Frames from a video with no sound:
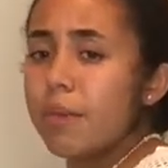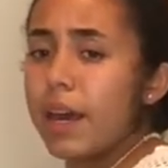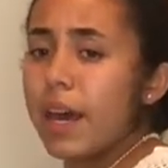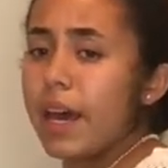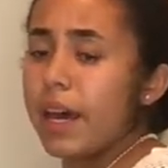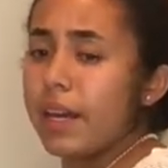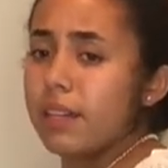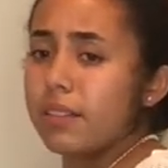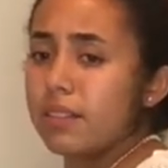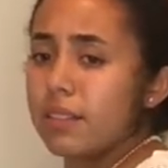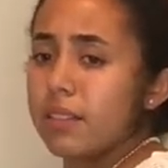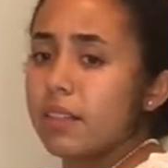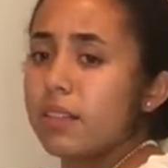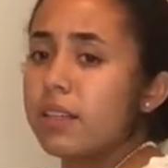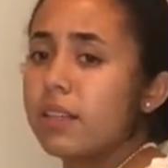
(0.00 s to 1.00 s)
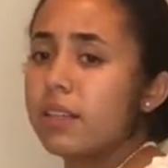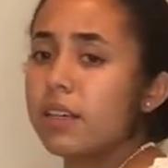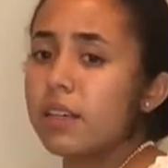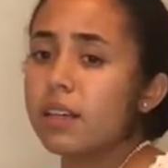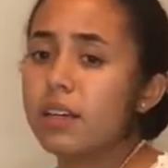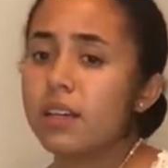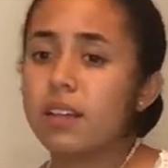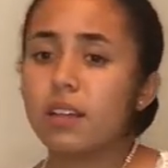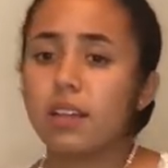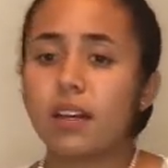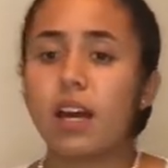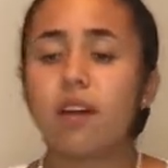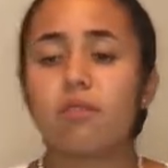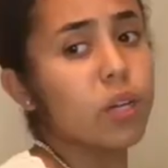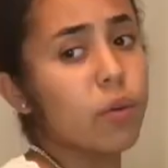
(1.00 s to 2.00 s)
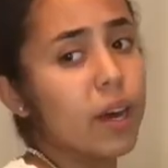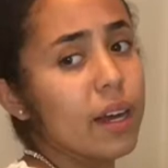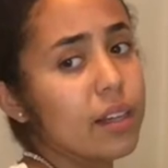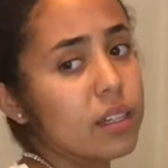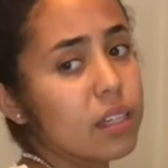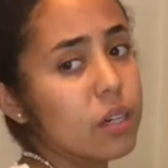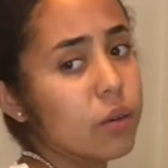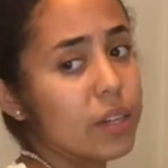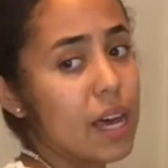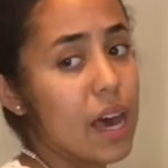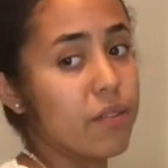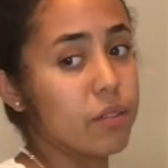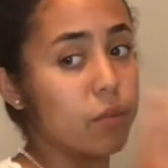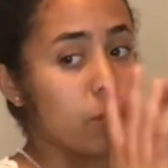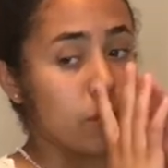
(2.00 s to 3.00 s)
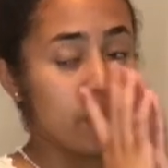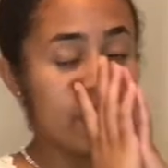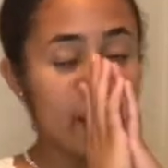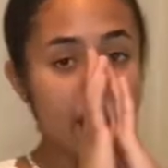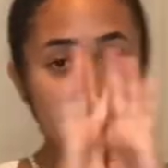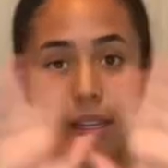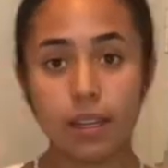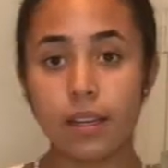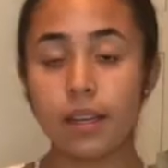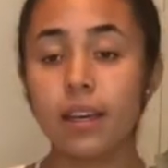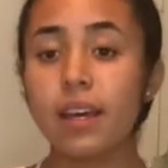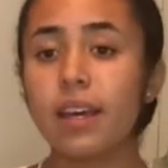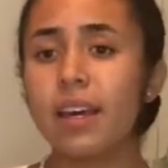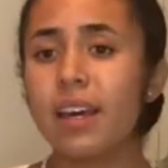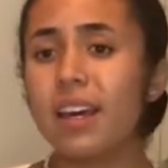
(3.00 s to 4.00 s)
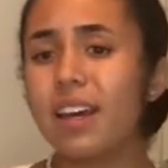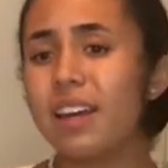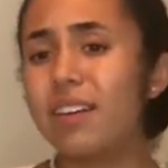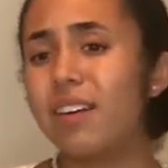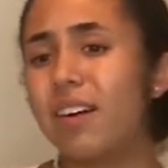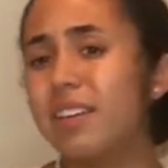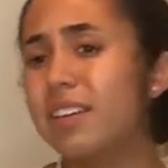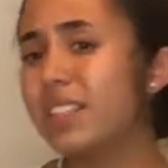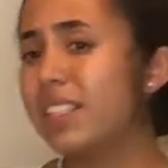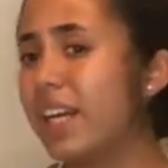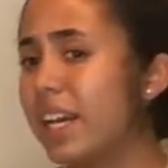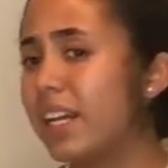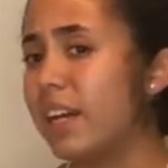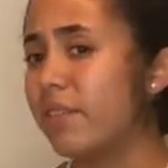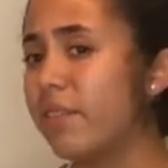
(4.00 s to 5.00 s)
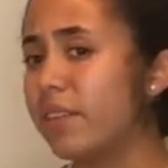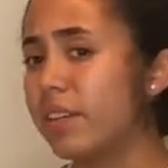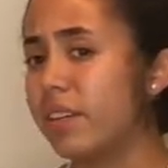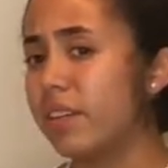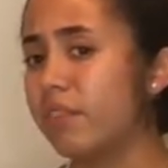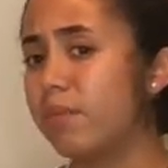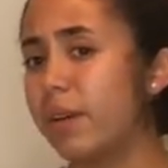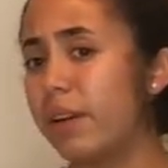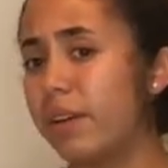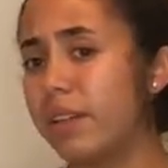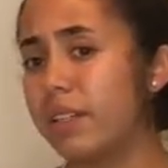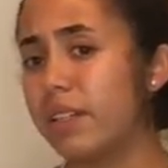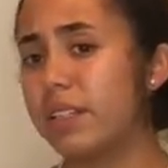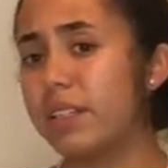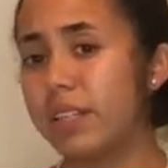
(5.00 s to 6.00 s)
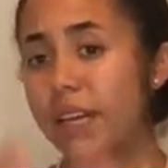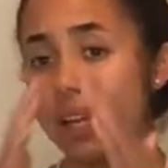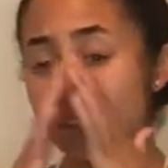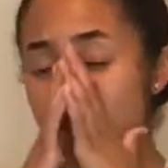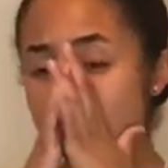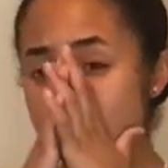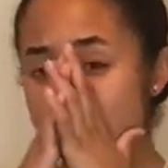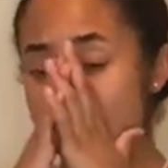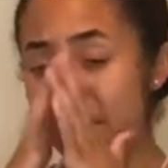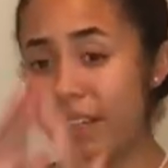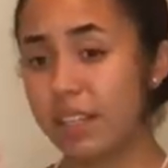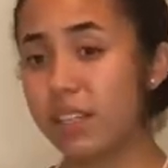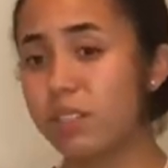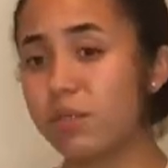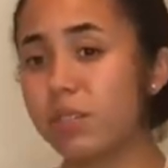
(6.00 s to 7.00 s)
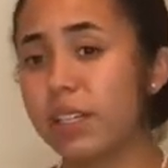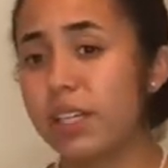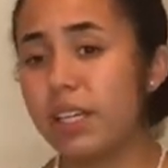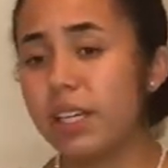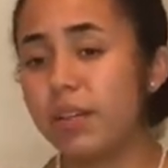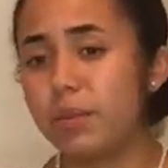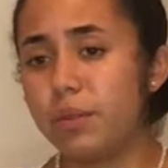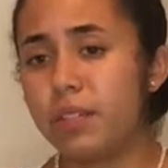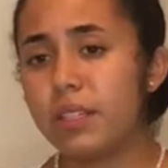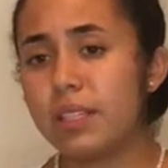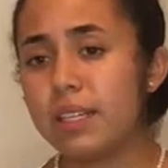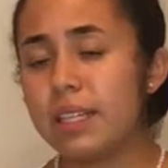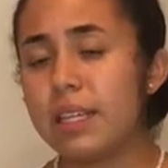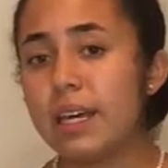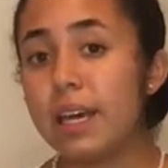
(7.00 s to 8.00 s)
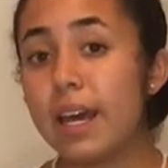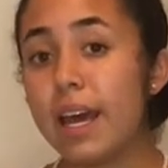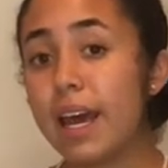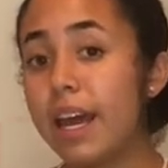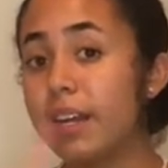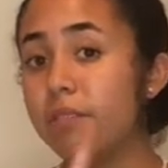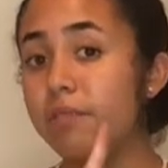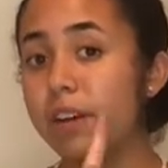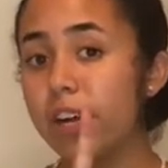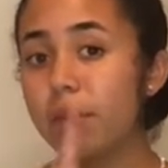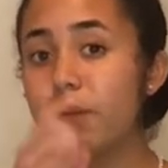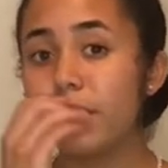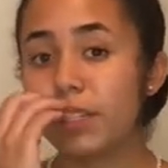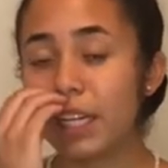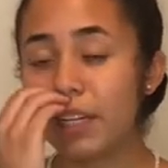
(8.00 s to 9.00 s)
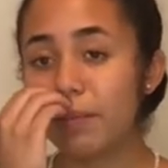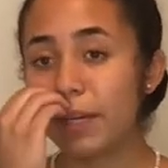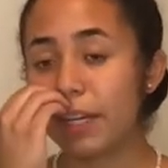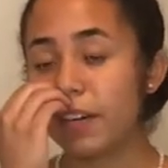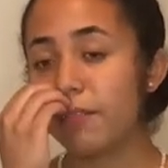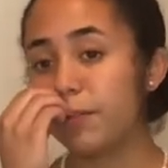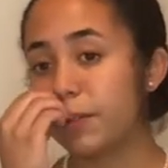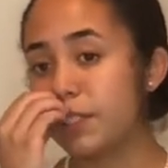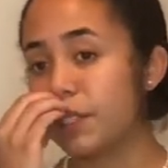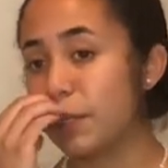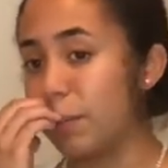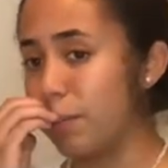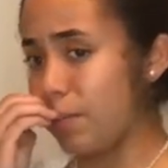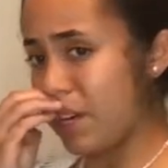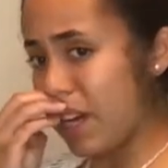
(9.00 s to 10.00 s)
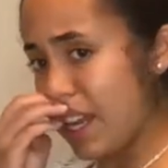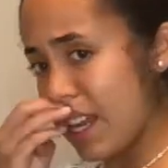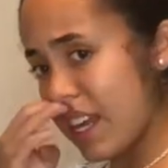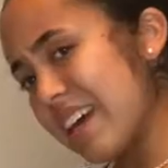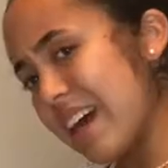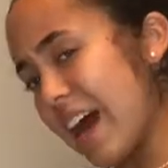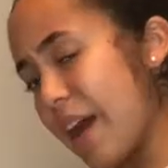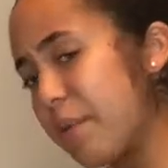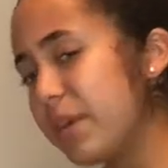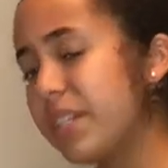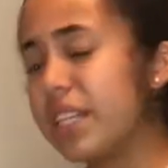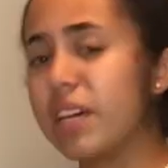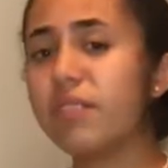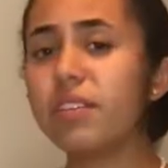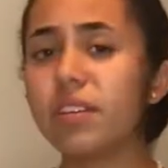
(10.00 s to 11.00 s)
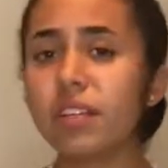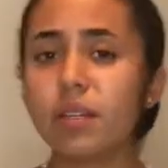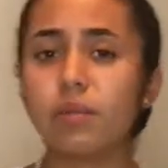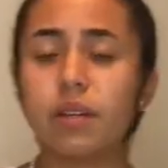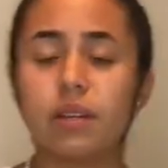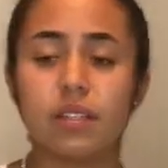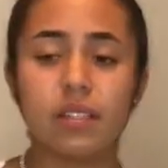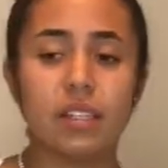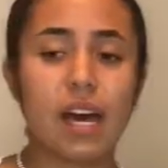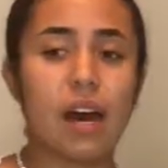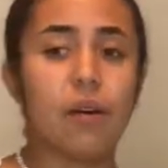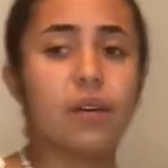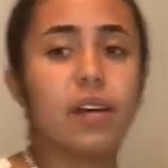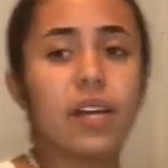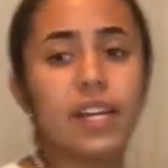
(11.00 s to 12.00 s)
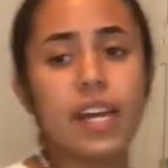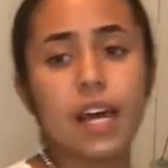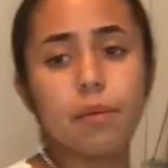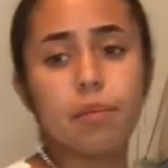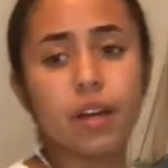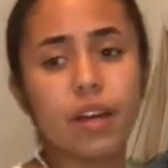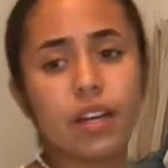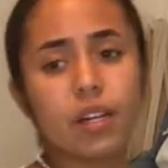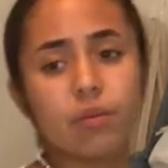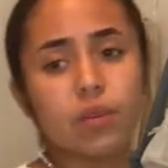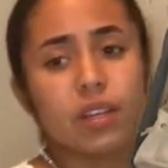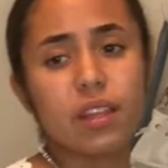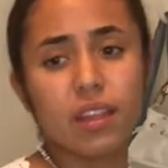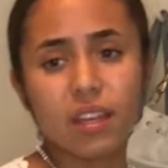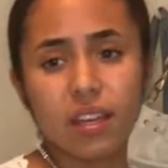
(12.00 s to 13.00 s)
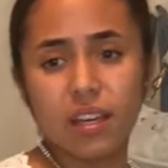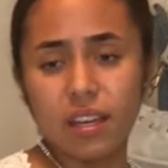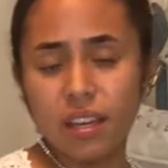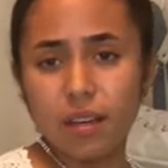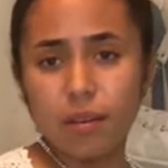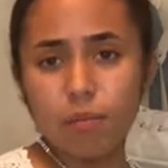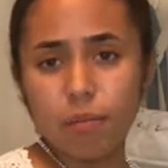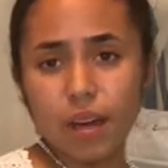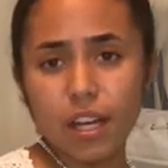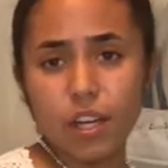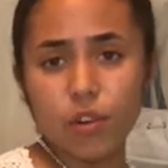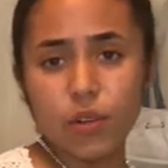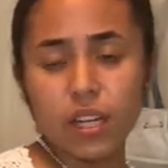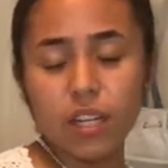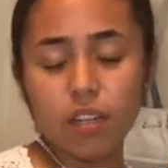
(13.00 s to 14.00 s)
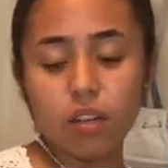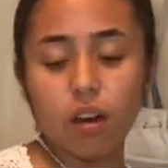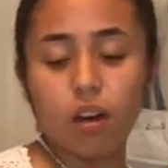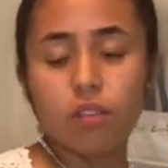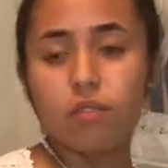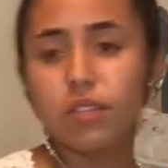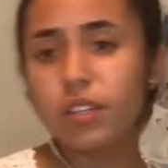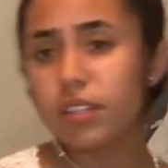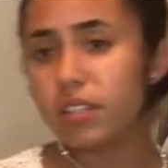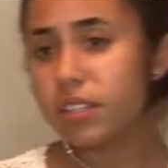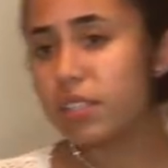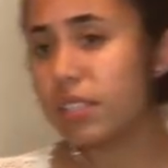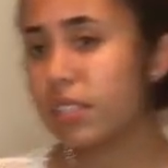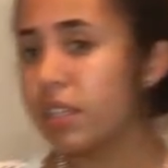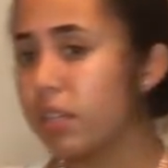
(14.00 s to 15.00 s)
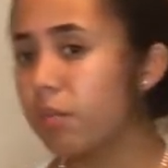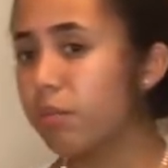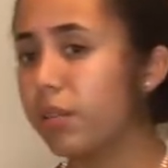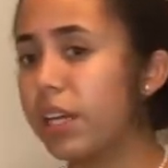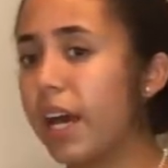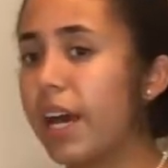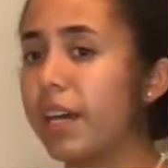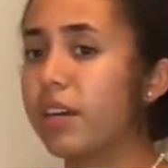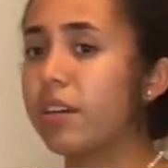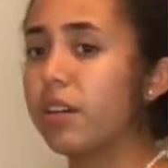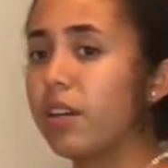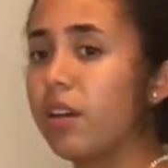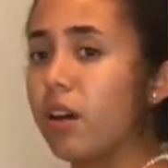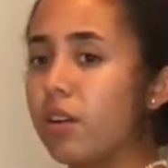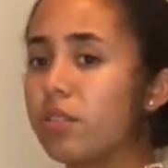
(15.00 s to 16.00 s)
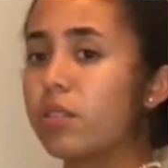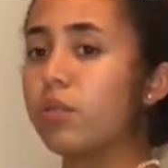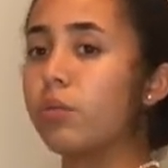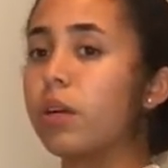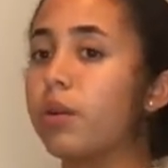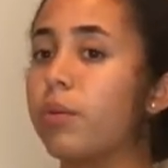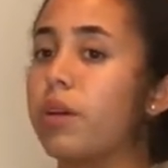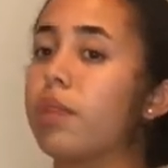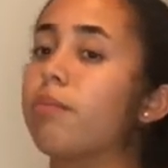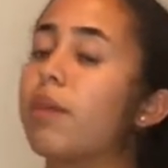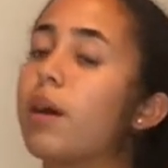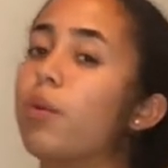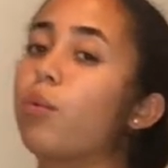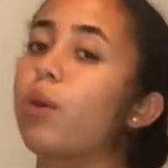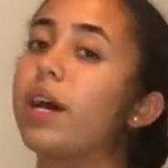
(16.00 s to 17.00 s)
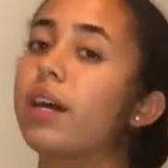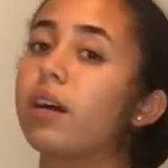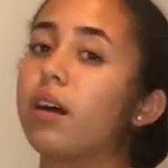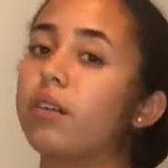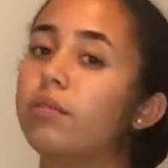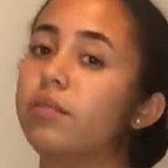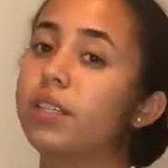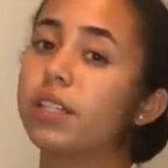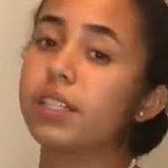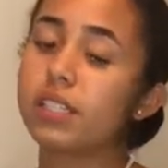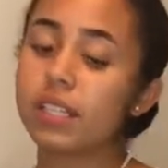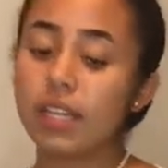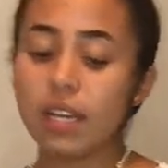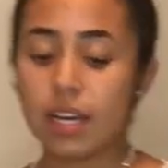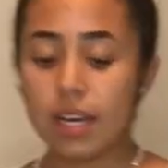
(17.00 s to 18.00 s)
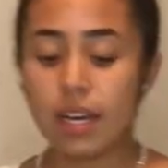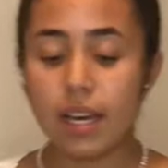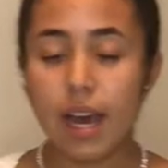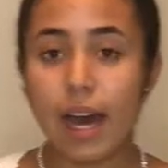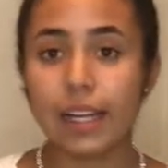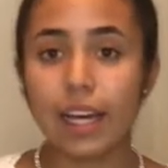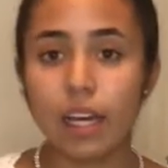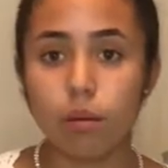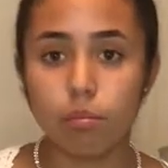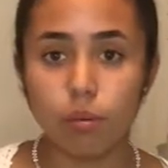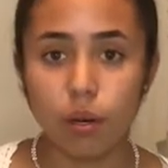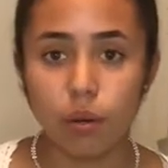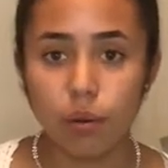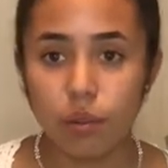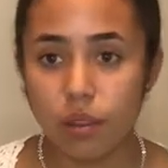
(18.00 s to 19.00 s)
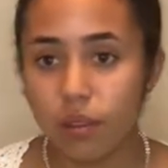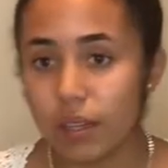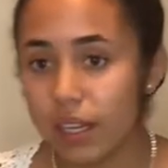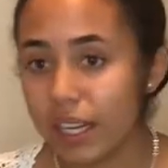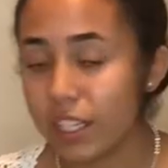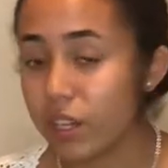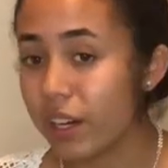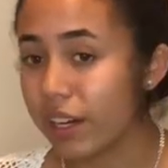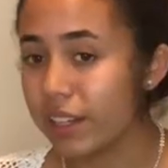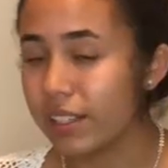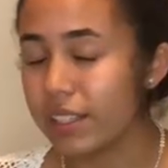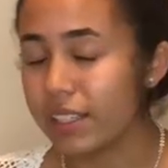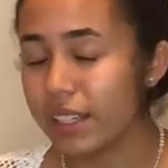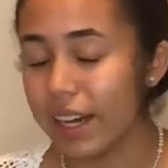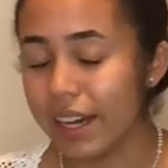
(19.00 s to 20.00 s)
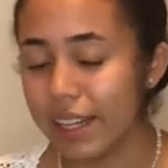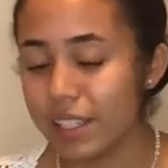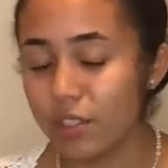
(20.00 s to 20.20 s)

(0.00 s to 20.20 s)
pants that I got a while ago and haven't worn yet. And honestly, I'd never think of pairing these together, but I think it's really cute and very much out of my comfort zone. But I would definitely wear this out. And I paired it with my green Converse, but I could also wear it with my white Converse. I like both, so I couldn't decide,